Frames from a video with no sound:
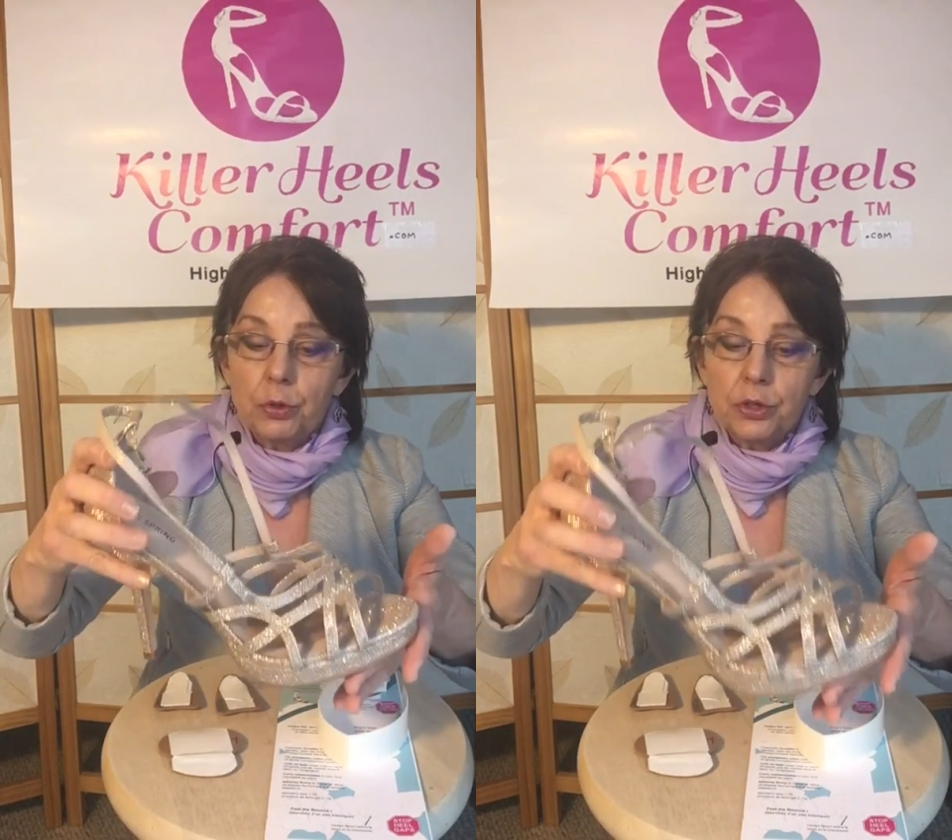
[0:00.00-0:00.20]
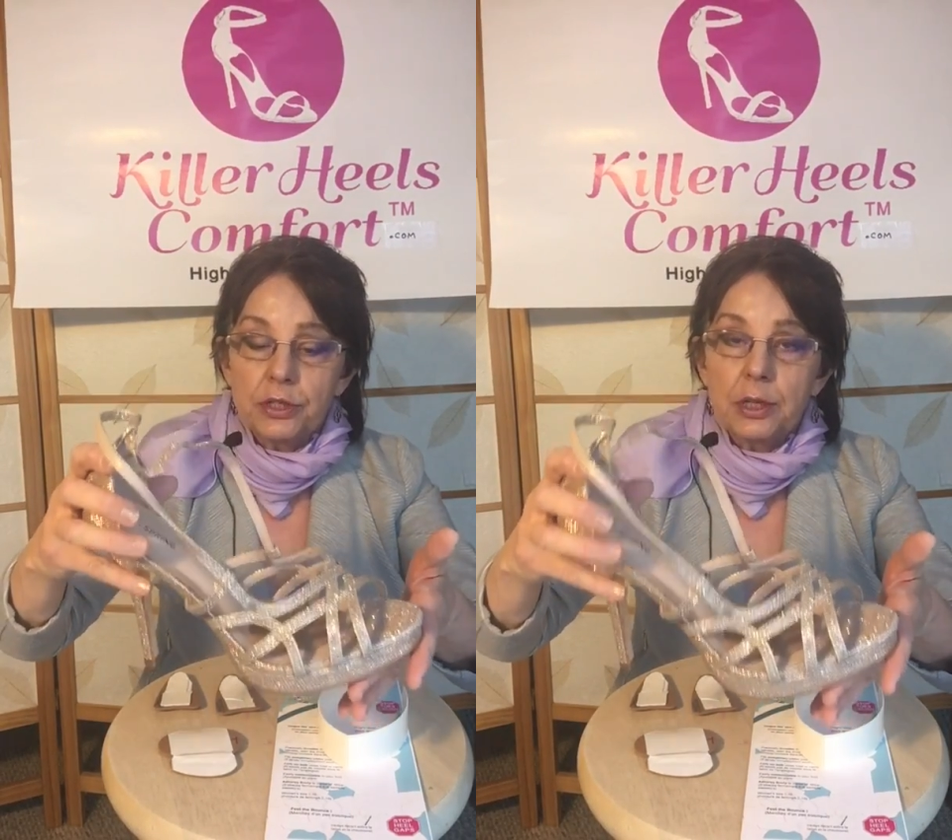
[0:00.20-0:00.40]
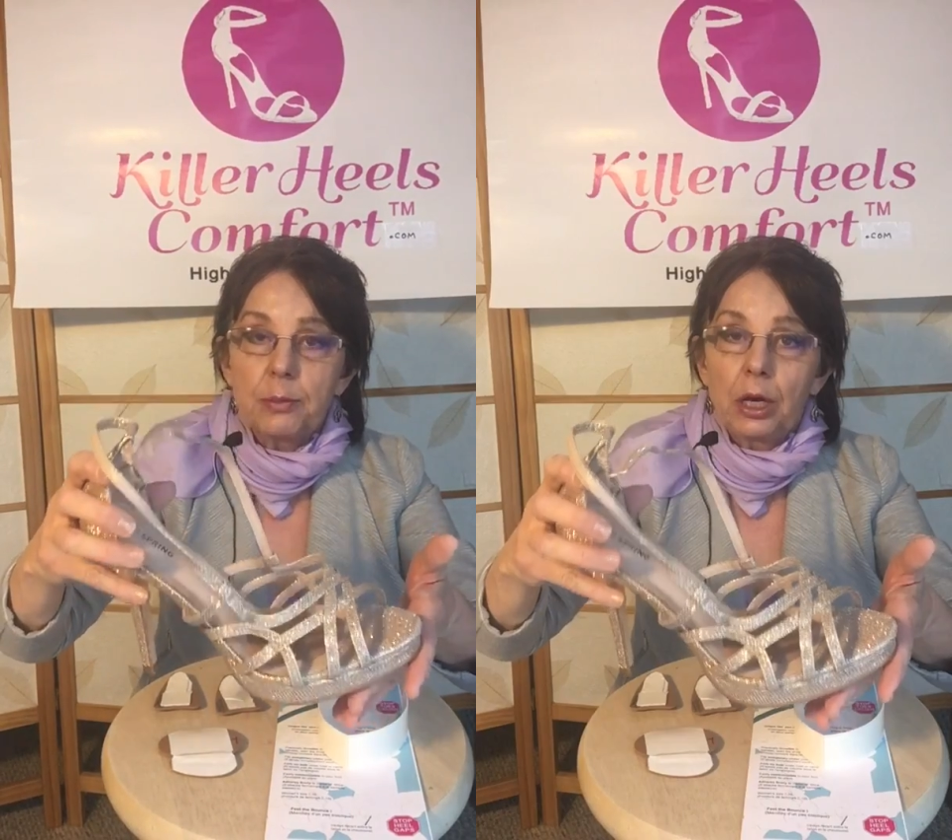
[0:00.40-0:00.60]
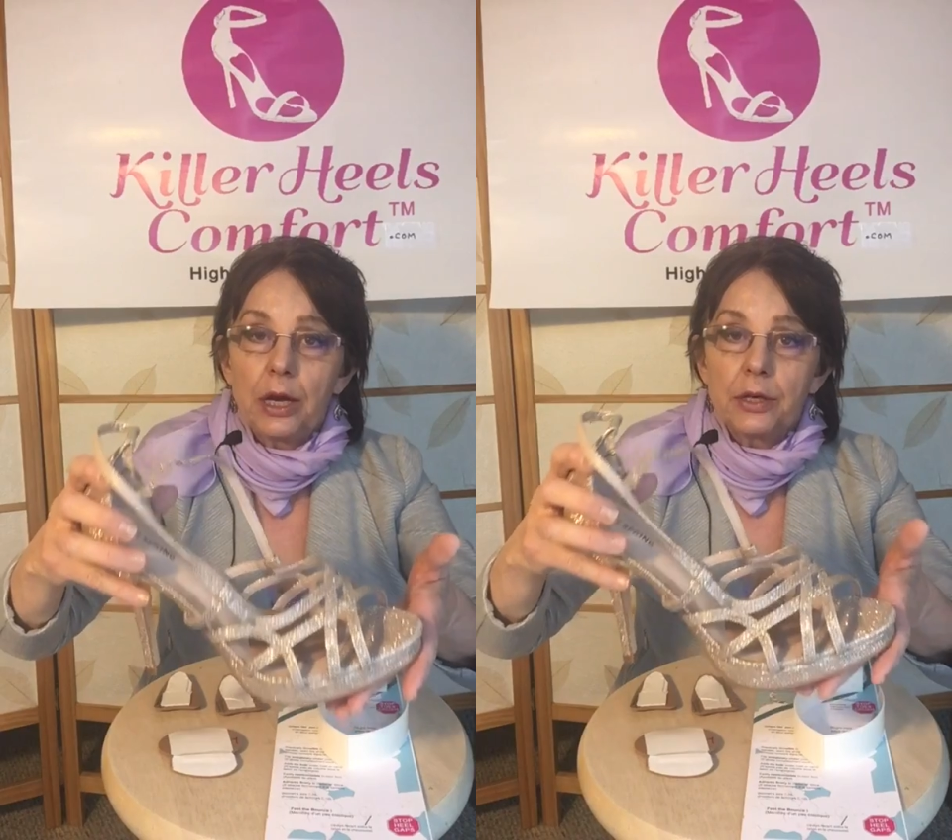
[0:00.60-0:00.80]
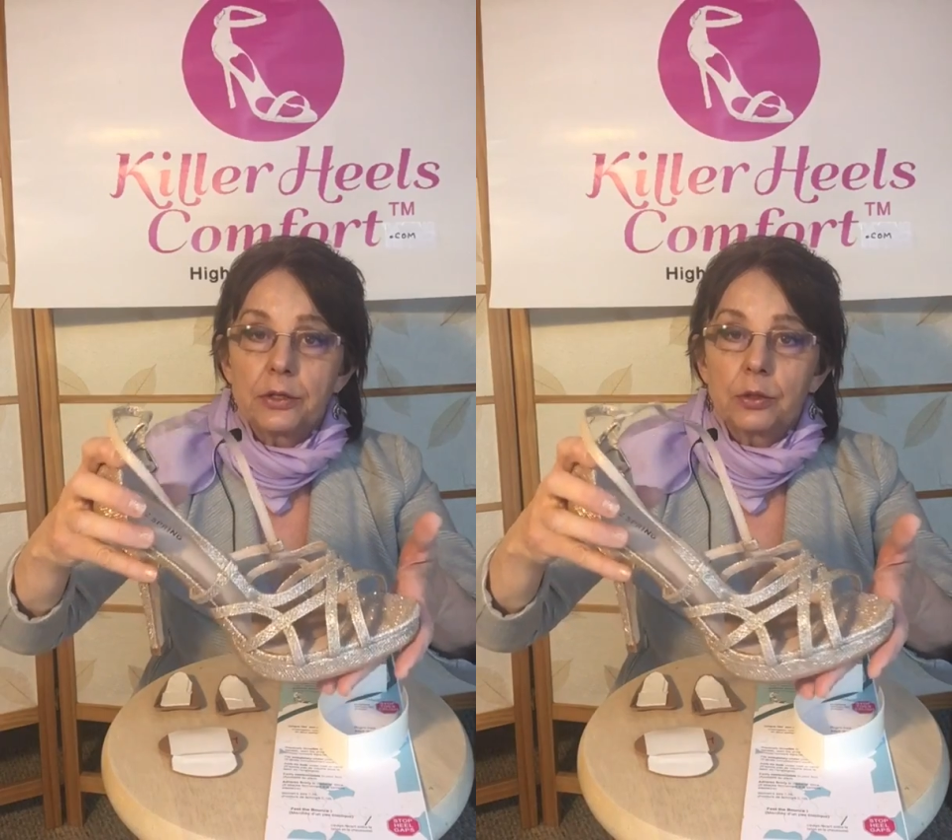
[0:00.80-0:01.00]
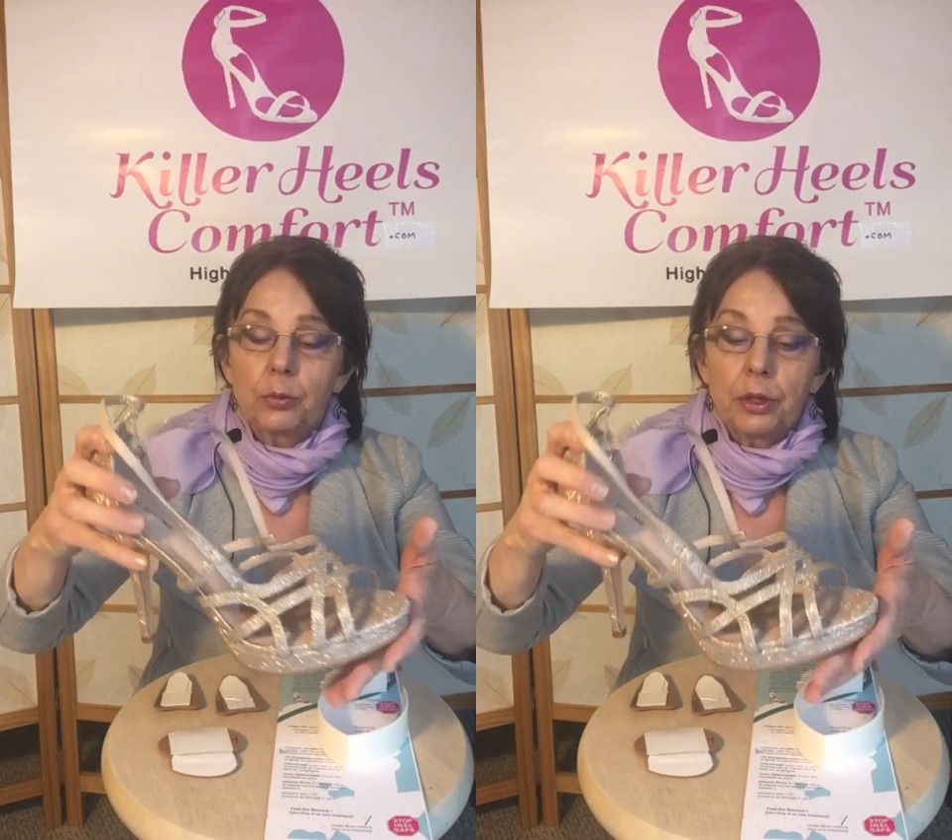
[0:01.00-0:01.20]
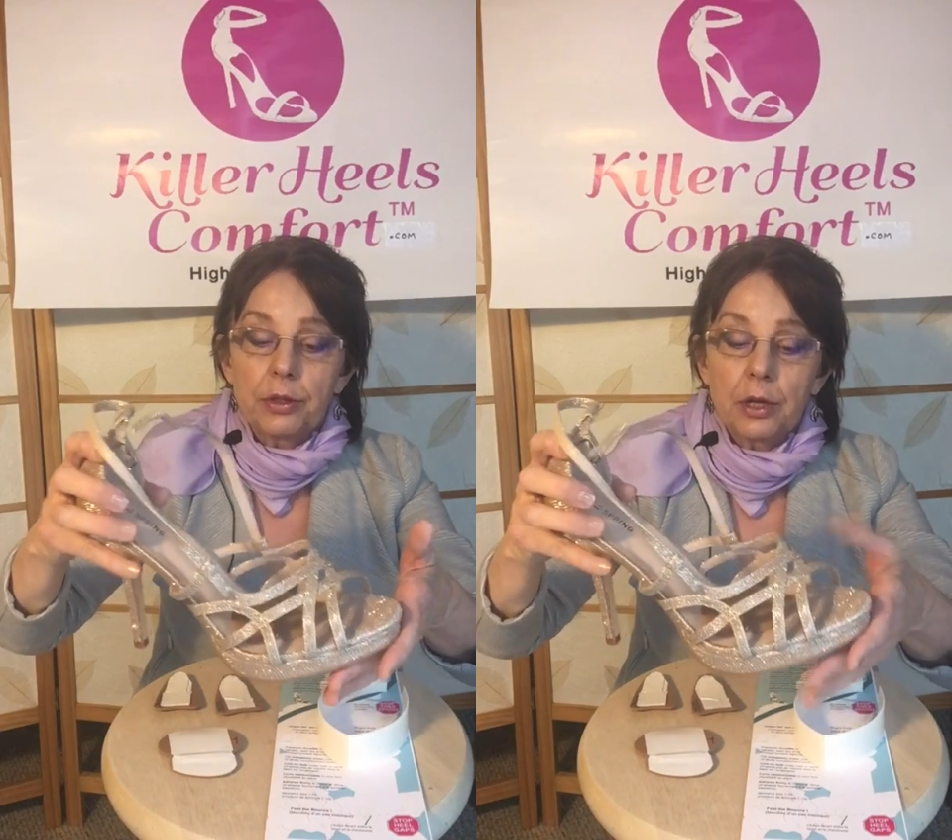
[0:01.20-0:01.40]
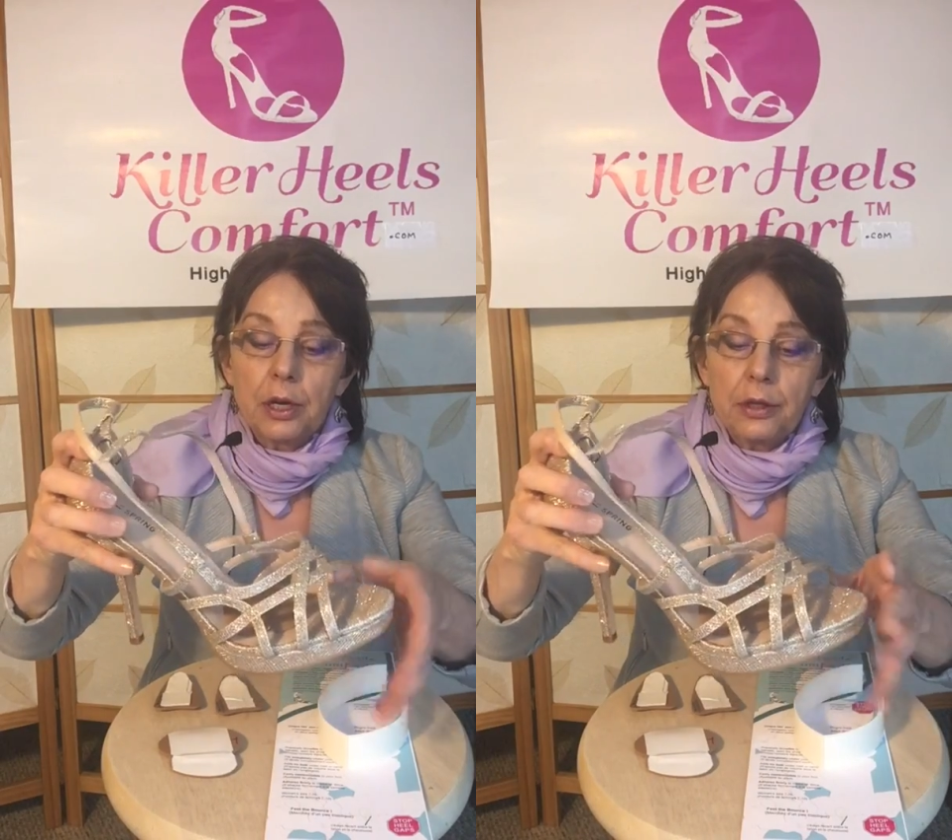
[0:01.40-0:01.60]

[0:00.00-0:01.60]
more stabilized with